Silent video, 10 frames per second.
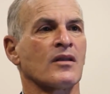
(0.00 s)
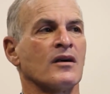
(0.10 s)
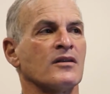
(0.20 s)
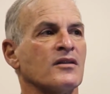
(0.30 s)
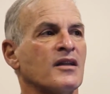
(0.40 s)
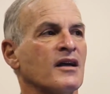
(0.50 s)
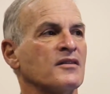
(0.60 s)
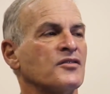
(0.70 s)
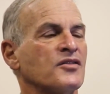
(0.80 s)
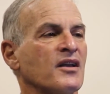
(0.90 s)
You can't
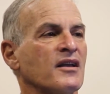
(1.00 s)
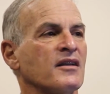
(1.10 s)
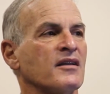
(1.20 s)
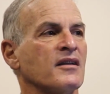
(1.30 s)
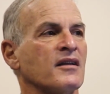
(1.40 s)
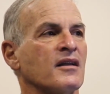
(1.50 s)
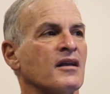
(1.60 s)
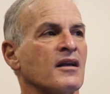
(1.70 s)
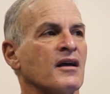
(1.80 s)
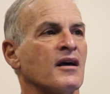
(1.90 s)
say,
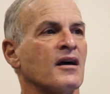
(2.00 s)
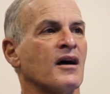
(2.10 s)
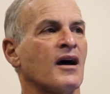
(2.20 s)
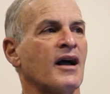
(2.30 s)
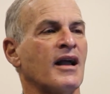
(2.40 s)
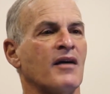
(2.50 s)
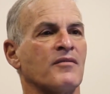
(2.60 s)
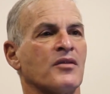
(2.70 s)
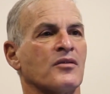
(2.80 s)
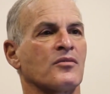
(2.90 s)
I have
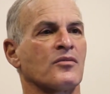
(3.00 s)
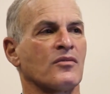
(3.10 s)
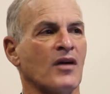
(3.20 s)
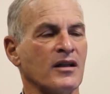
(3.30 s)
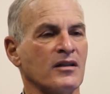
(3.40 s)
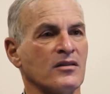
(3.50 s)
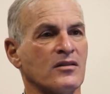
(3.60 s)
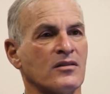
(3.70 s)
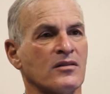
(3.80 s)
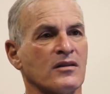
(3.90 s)
the
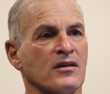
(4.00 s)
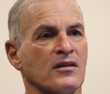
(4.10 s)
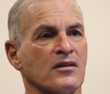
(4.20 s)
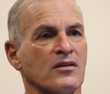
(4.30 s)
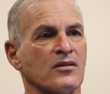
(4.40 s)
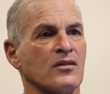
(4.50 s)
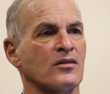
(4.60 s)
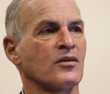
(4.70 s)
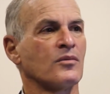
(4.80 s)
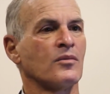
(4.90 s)
right
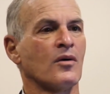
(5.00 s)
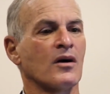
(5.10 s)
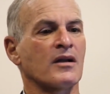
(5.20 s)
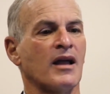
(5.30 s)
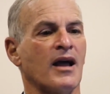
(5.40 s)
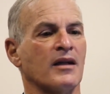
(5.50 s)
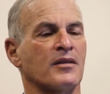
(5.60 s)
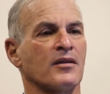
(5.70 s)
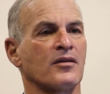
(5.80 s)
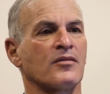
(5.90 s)
to walk at
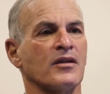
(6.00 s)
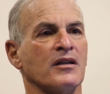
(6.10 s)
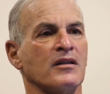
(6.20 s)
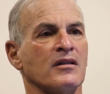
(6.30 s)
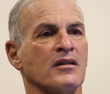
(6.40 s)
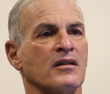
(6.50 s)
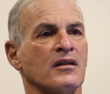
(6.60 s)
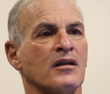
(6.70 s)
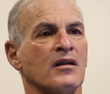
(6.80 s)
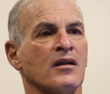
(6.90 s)
the green,
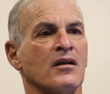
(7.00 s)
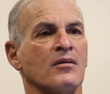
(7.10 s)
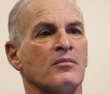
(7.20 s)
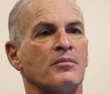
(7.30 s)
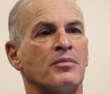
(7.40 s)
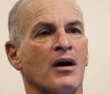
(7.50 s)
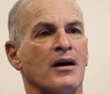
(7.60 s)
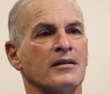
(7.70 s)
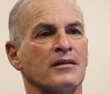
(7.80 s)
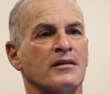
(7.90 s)

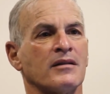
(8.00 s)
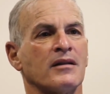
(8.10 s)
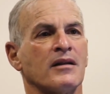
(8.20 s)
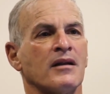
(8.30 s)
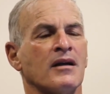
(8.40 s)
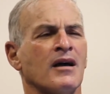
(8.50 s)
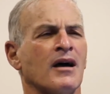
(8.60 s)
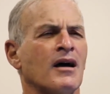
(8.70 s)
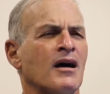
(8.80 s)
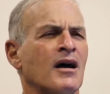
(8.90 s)
but
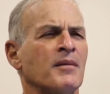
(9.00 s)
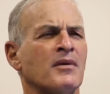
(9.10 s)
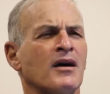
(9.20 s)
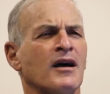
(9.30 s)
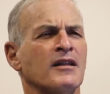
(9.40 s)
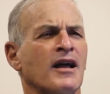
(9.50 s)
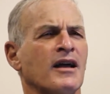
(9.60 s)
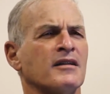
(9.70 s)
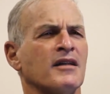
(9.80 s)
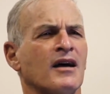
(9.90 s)
I'm kind of
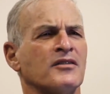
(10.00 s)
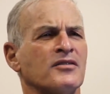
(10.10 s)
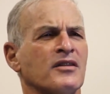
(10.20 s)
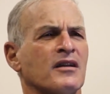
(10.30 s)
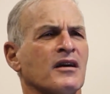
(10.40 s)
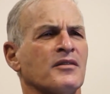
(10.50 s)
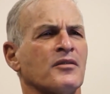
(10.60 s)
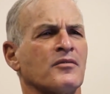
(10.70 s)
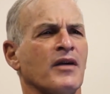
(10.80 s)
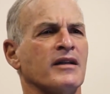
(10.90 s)
agnostic on the
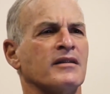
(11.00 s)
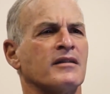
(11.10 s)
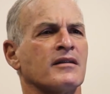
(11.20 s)
red.